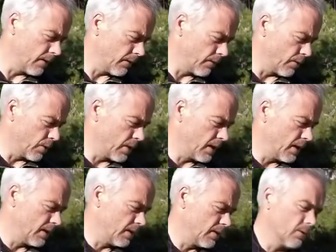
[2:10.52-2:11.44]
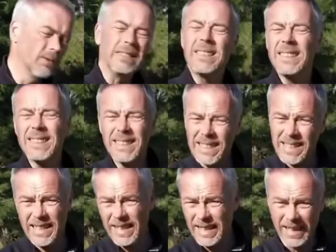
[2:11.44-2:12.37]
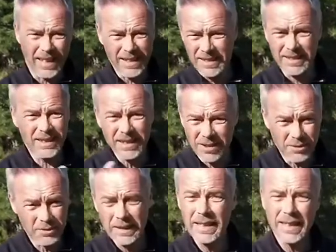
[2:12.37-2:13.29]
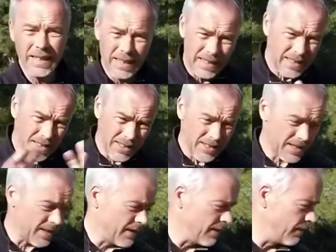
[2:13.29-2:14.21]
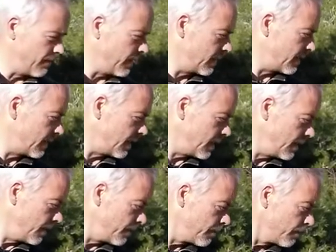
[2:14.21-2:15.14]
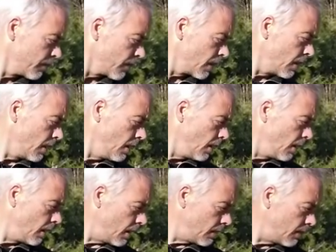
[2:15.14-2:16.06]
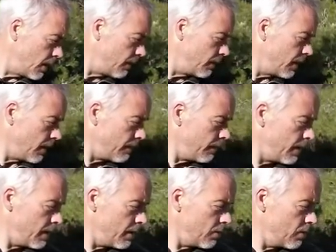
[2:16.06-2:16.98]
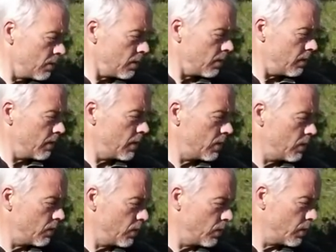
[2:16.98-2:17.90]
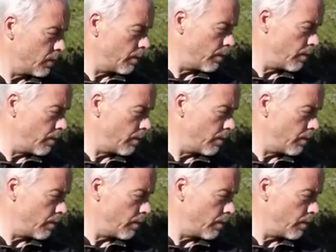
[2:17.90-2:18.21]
and 40. So yeah, you know, it's not a scientific thingy. Then we have the F value, which would